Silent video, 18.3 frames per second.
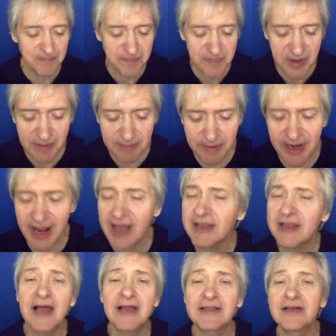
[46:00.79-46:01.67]
but I
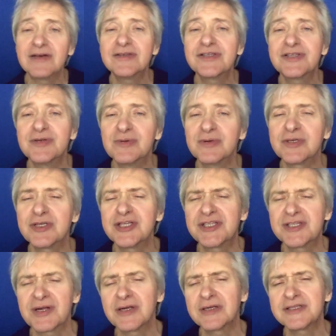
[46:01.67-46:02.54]
like those two where she
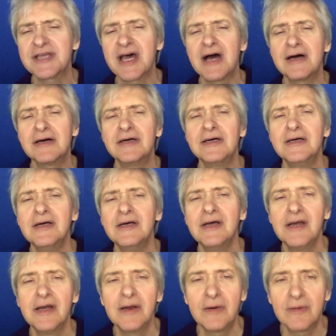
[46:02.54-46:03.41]
starts out
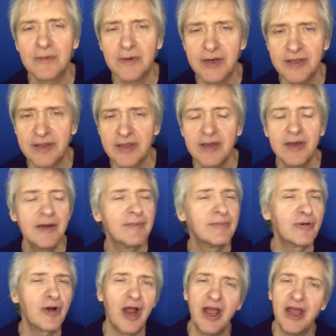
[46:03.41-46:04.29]
with
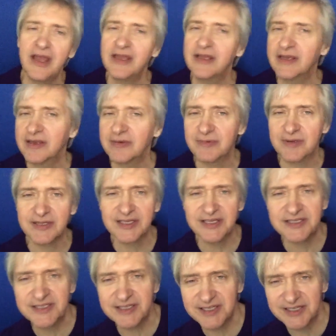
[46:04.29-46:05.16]
praying and
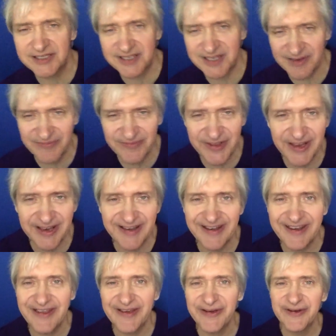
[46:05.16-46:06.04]
releasing something
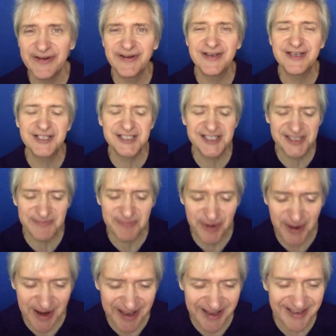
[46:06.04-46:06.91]
new. And she's
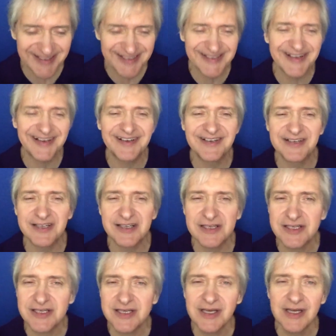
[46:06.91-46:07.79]
praying in
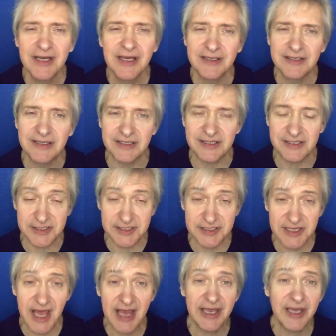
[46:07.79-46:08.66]
tongues. Then the
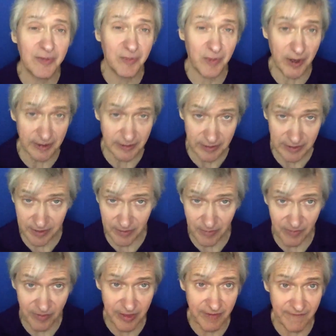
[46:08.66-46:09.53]
second one,
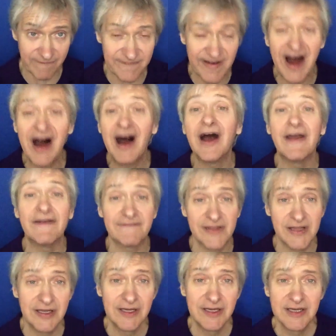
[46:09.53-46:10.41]
the, the five,
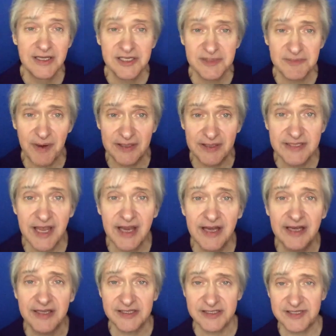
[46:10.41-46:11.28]

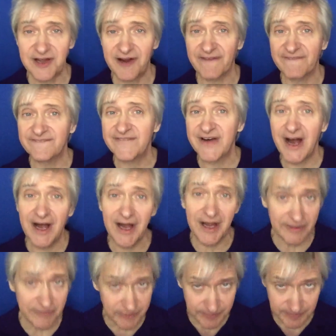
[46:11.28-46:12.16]
spontaneous song
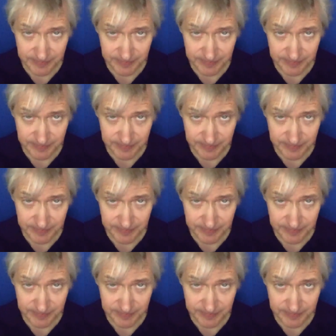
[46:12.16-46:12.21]
five.